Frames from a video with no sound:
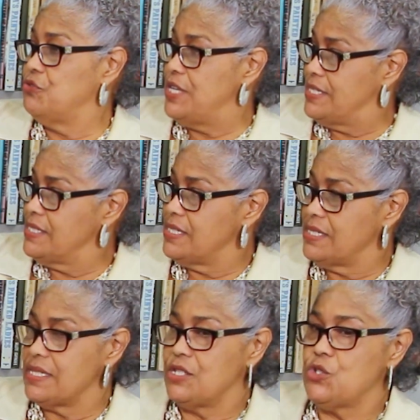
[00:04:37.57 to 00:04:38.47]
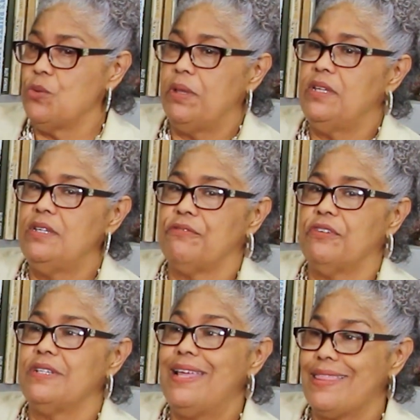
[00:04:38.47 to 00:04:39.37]
races and so many
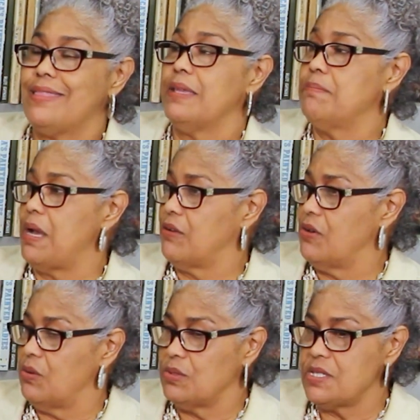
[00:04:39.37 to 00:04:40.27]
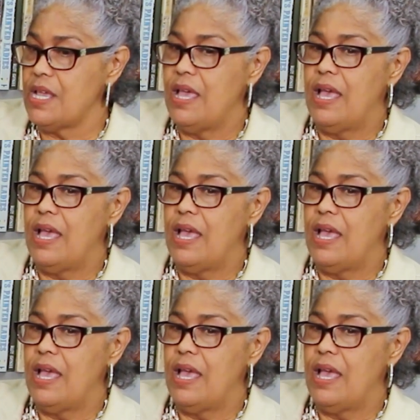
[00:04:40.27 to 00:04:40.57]
different ethnic backgrounds.